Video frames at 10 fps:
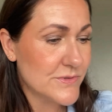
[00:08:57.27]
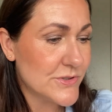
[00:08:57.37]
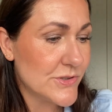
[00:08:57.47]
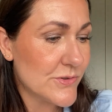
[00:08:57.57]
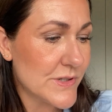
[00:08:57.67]

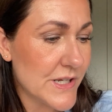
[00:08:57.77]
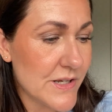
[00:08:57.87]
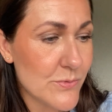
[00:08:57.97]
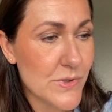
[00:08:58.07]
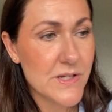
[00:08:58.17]
Going
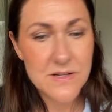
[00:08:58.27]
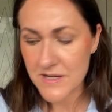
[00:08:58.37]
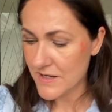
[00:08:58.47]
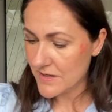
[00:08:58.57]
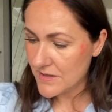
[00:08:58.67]
in with
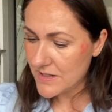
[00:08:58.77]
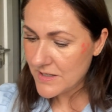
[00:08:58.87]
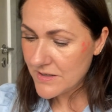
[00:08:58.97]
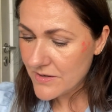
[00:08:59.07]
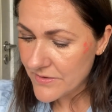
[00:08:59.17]

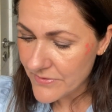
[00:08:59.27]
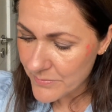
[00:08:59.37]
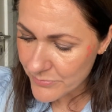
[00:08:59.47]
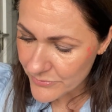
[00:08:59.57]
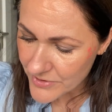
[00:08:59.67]
another
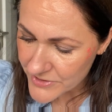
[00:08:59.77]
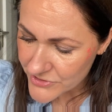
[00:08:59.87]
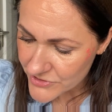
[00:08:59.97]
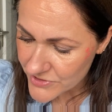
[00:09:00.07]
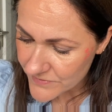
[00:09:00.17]

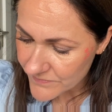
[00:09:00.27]
brush.